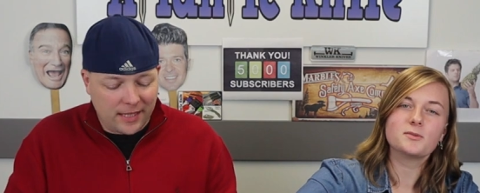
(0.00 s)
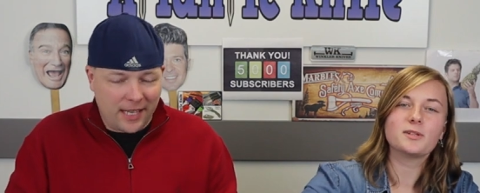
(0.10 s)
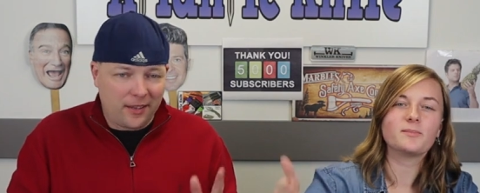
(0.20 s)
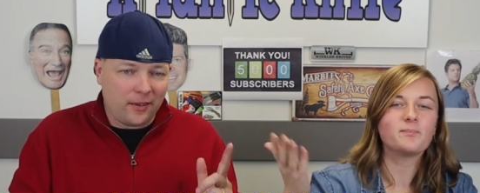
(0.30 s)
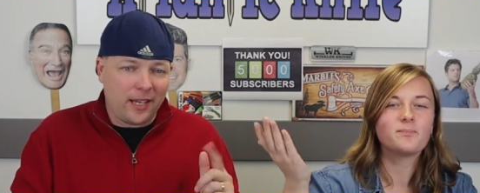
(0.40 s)
Speaker 1: this
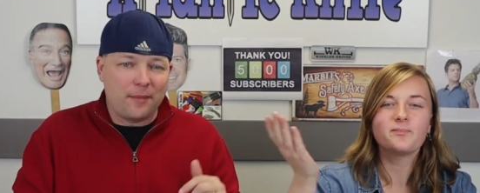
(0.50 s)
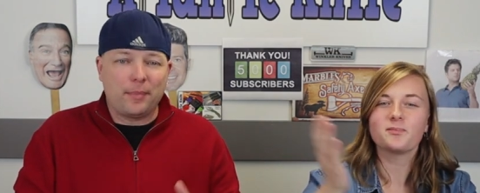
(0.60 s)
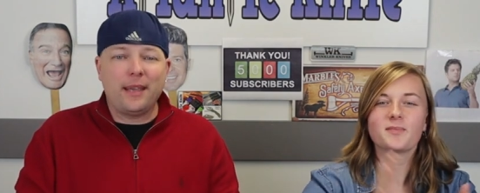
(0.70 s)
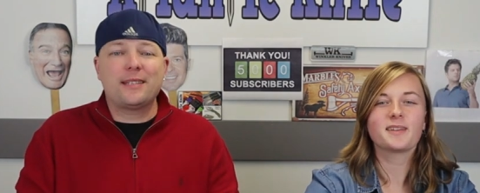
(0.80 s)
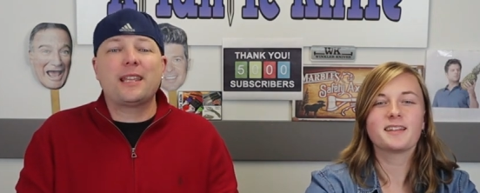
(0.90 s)
Speaker 2: yeah, one. Okay,
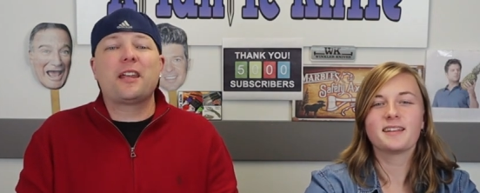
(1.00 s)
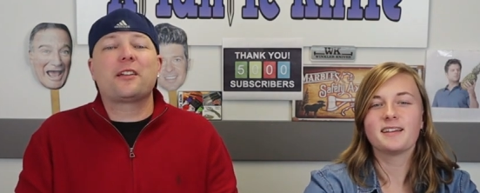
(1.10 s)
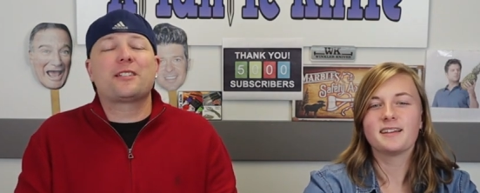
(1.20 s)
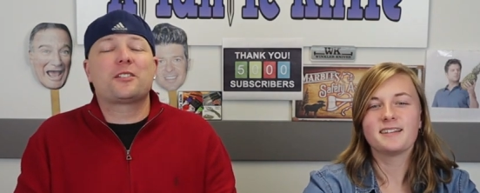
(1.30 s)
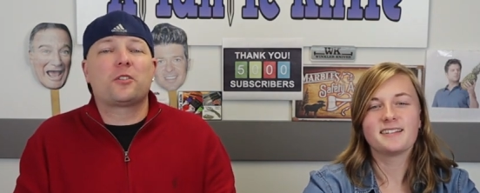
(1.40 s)
piece de
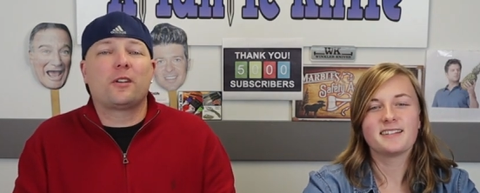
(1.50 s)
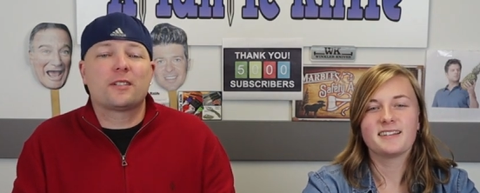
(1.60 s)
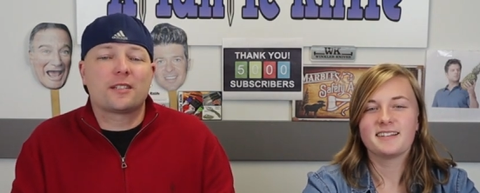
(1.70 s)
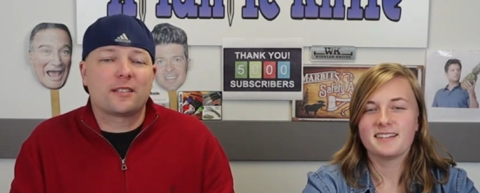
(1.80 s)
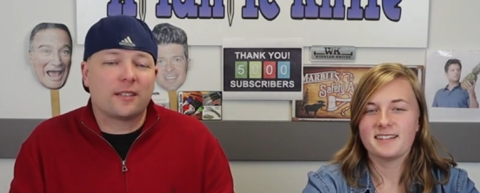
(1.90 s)

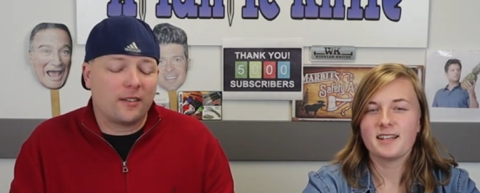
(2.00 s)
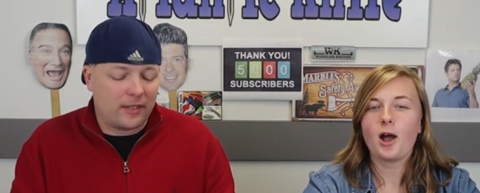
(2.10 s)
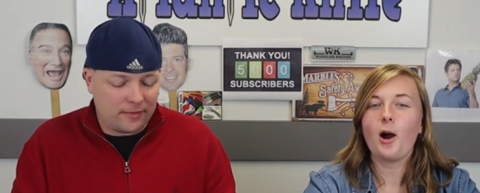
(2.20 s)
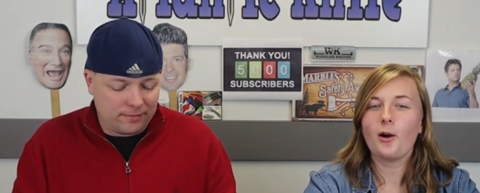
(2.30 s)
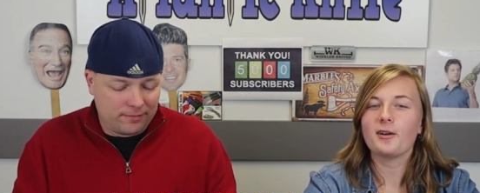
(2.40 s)
resistance.
Speaker 1: All
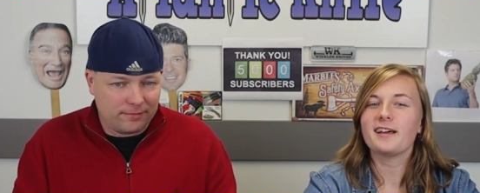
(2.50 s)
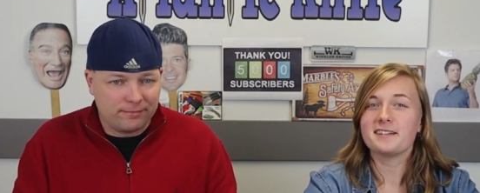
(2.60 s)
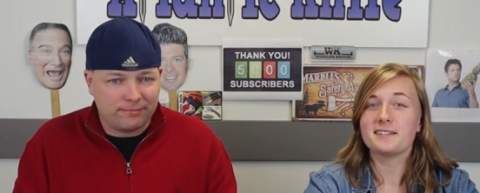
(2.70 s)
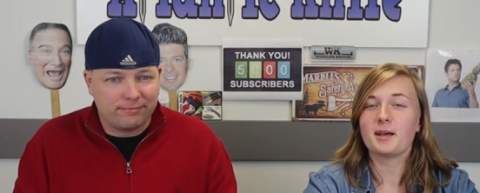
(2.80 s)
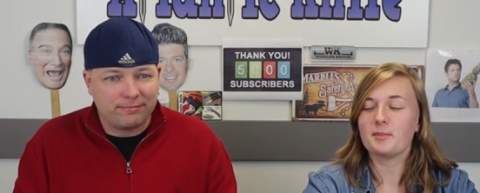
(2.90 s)
right. Oh, I had
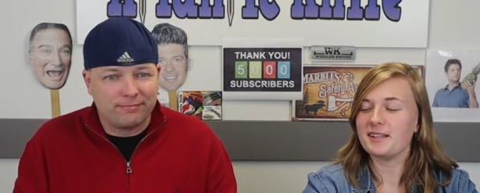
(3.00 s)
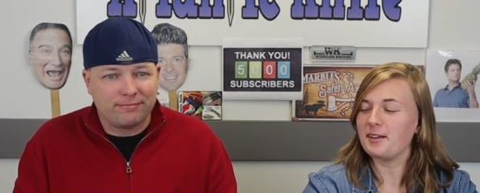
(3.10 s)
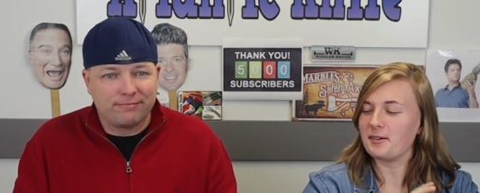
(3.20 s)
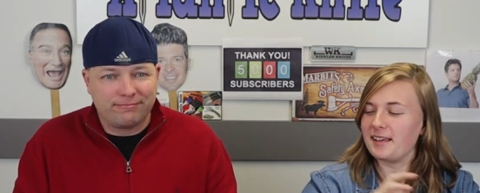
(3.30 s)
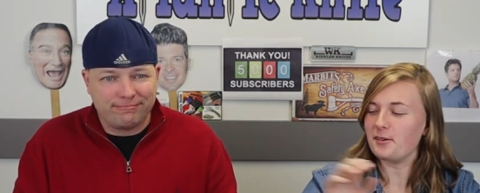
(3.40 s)
to top it.
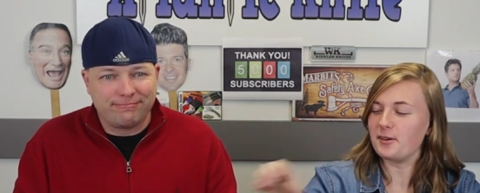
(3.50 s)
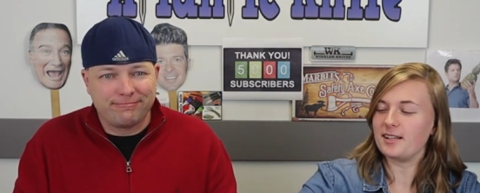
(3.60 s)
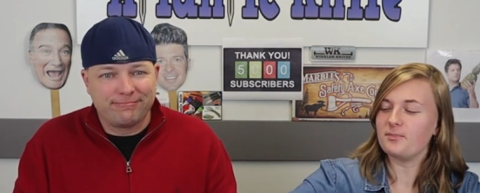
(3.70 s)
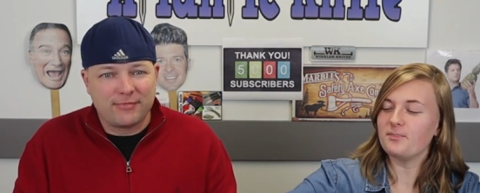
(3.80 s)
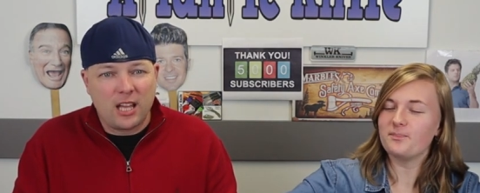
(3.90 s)
Okay, go
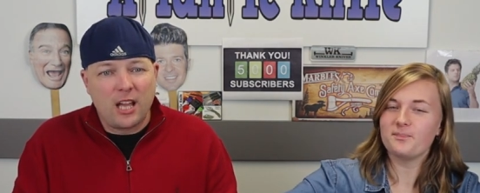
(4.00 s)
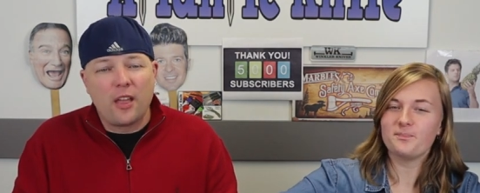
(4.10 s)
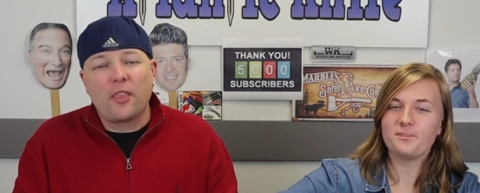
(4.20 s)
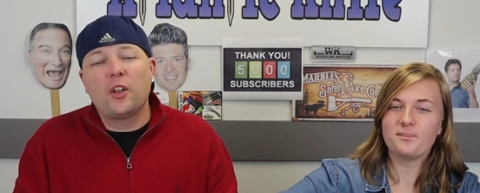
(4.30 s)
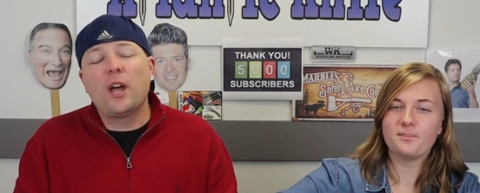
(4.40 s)
ahead.
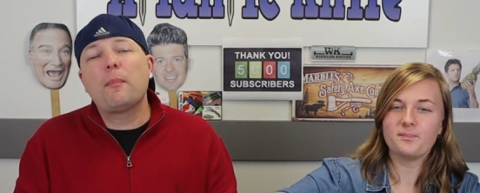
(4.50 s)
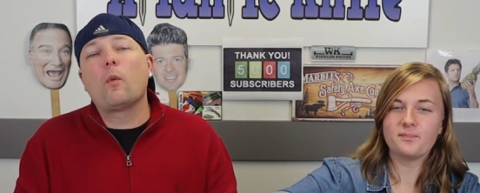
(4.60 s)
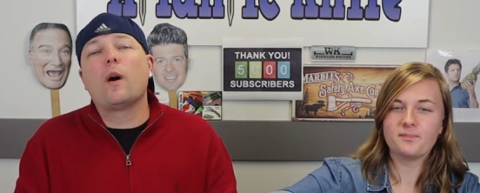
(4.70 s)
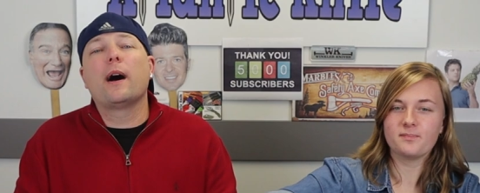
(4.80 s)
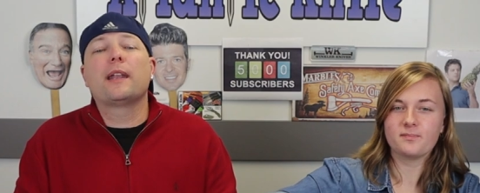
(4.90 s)
Speaker 2: The number
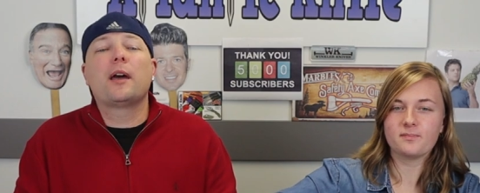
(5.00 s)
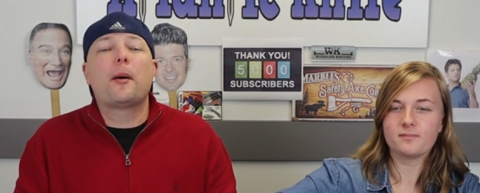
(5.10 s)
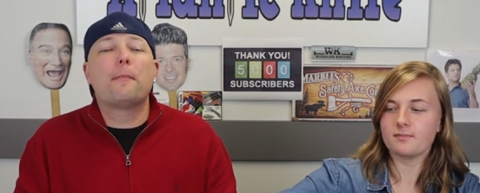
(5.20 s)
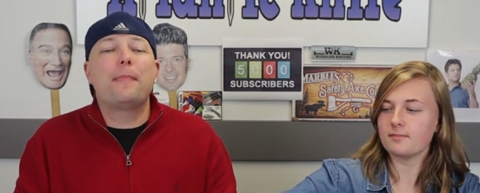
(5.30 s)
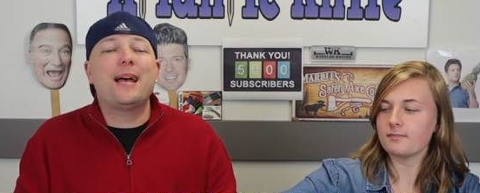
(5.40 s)
one
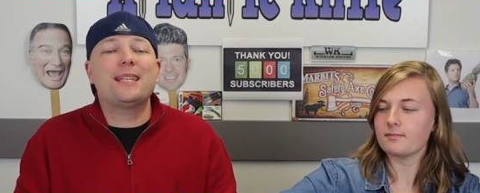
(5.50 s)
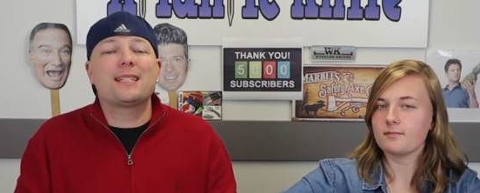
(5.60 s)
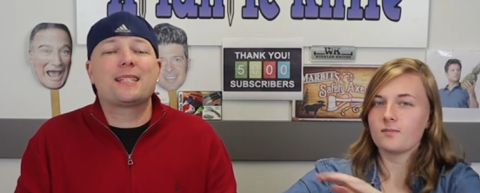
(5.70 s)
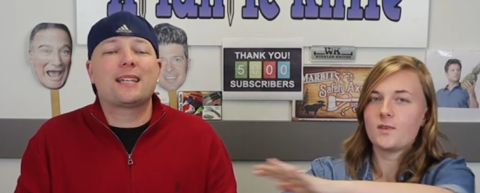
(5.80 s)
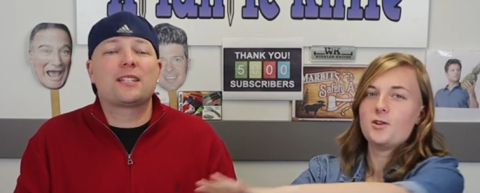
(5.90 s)

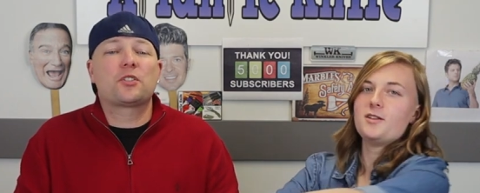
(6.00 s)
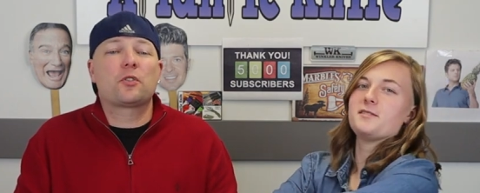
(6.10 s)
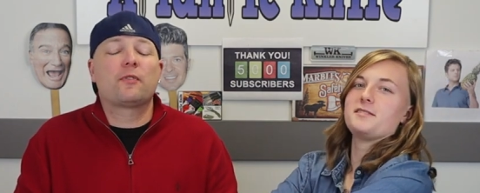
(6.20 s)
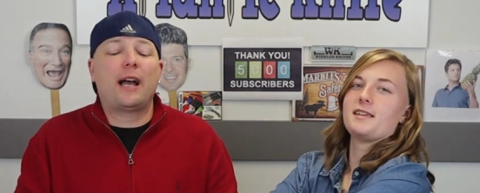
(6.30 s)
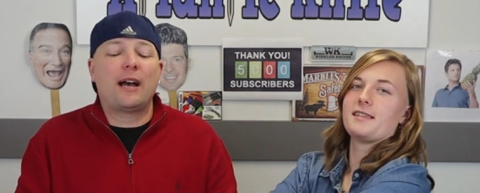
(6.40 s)
best
Speaker 1: you didn't
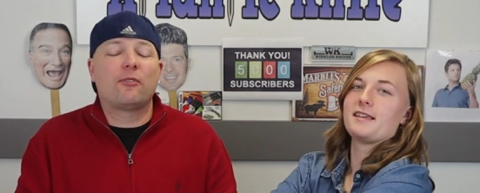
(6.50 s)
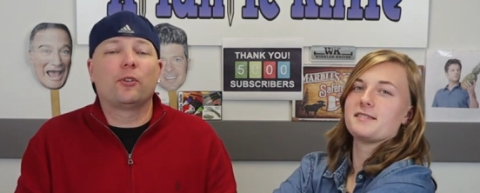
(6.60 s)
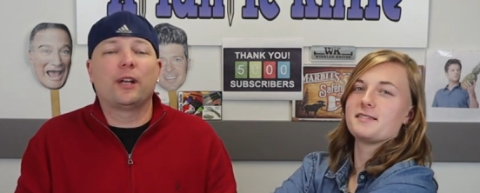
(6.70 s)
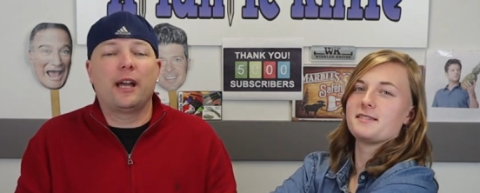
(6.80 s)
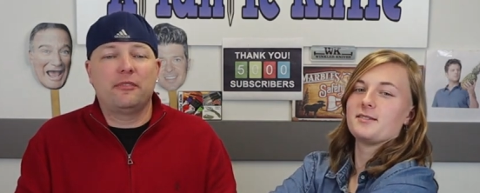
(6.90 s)
survival see
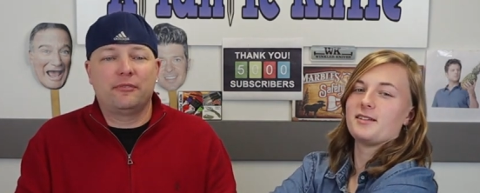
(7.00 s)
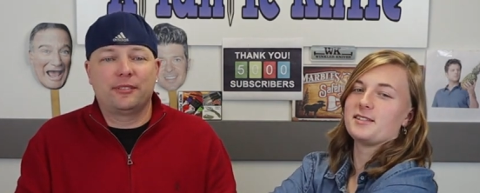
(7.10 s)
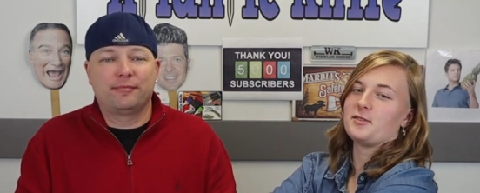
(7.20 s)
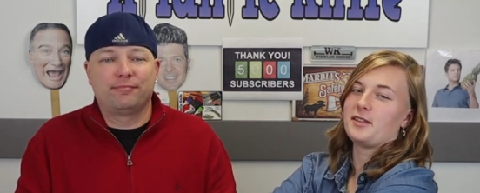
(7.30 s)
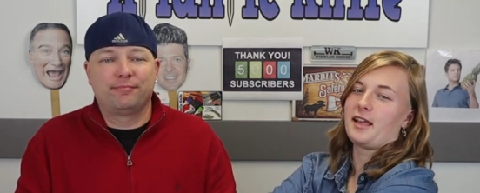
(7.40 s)
this knife.
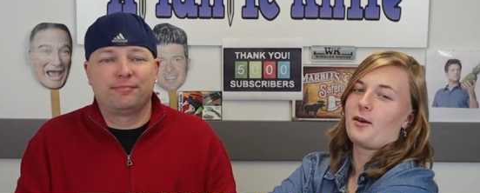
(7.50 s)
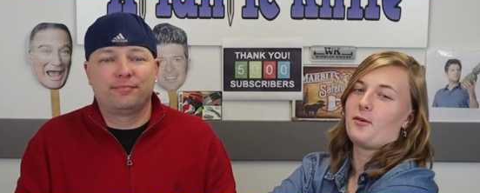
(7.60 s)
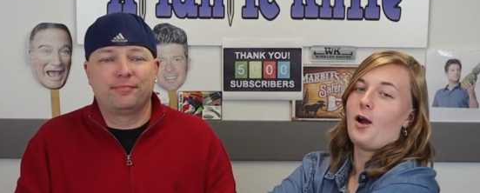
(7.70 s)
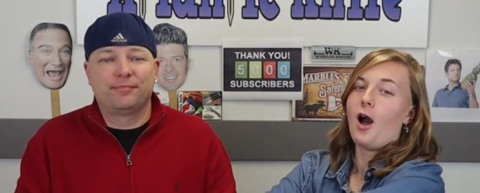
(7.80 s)
Until now.